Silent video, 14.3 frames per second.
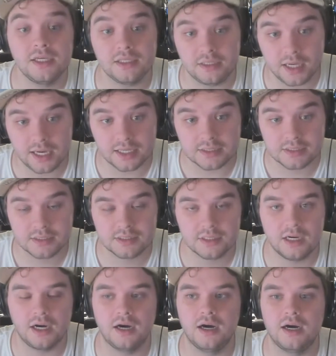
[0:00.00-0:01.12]
Yes,
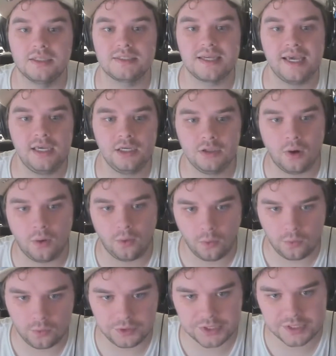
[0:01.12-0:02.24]
uh, a take and
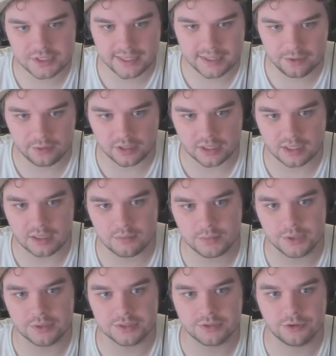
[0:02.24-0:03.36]
hold style game
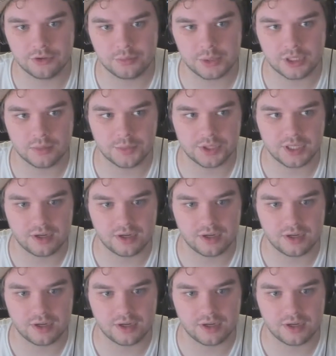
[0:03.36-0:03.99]
mode is going to be coming to